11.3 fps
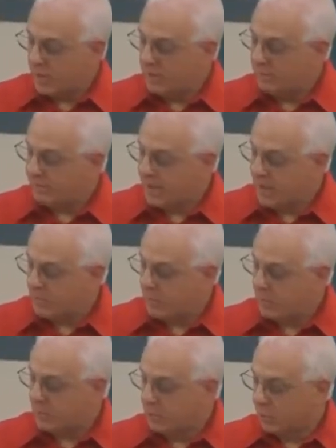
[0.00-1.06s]
and in favor
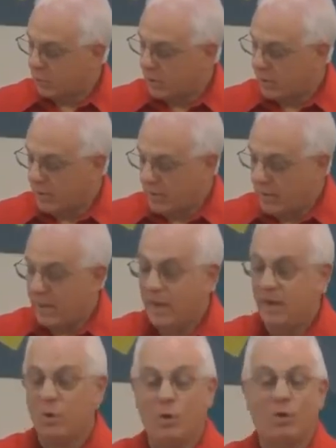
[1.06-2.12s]
with the Lord
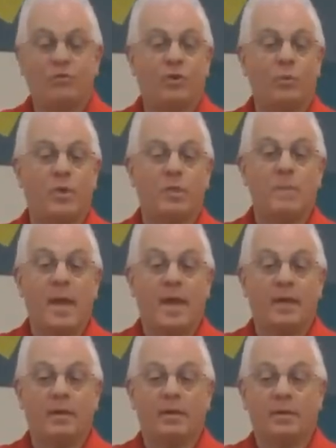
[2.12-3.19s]
and also with
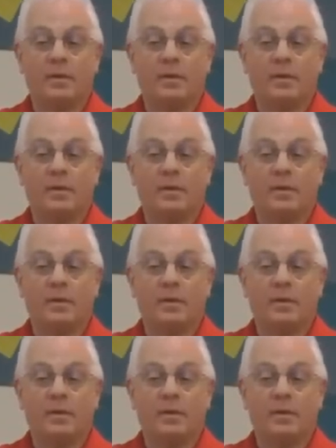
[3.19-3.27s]
man.